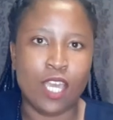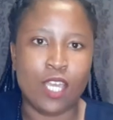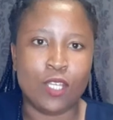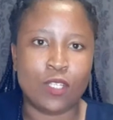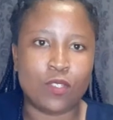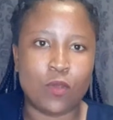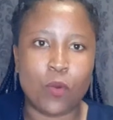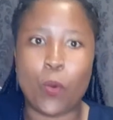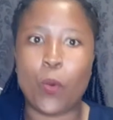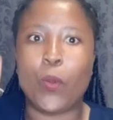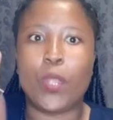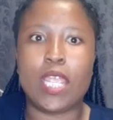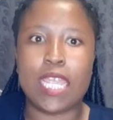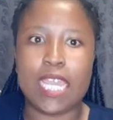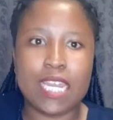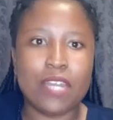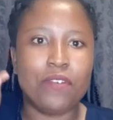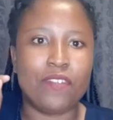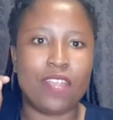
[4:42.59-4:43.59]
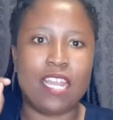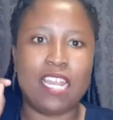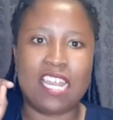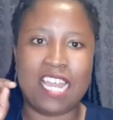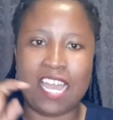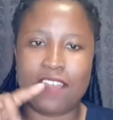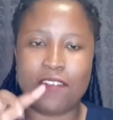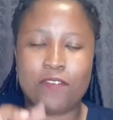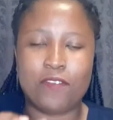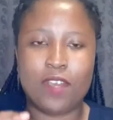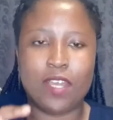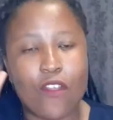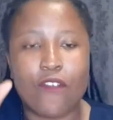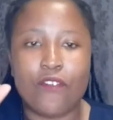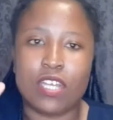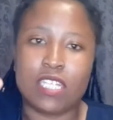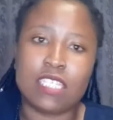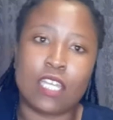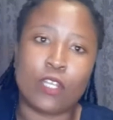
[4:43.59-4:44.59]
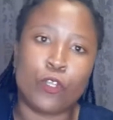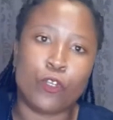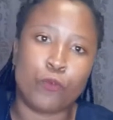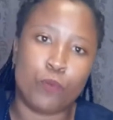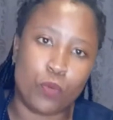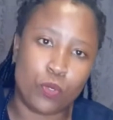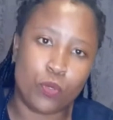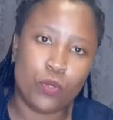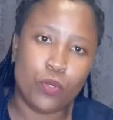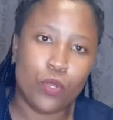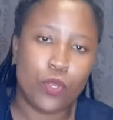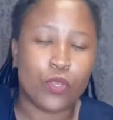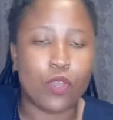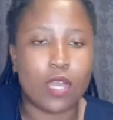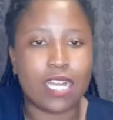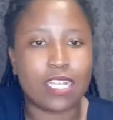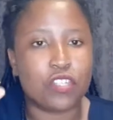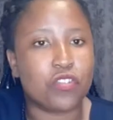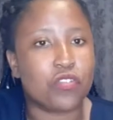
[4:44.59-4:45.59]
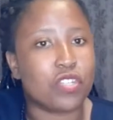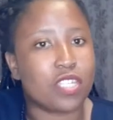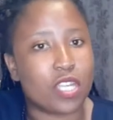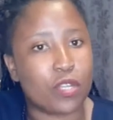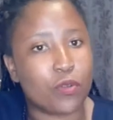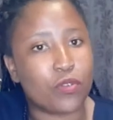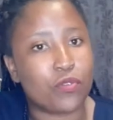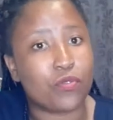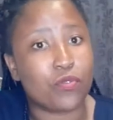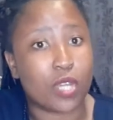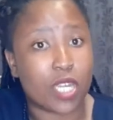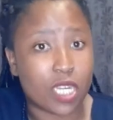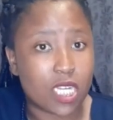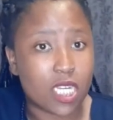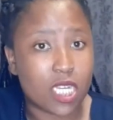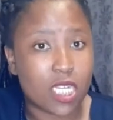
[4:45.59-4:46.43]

So in real life, the veins are not blue, your arteries are not red,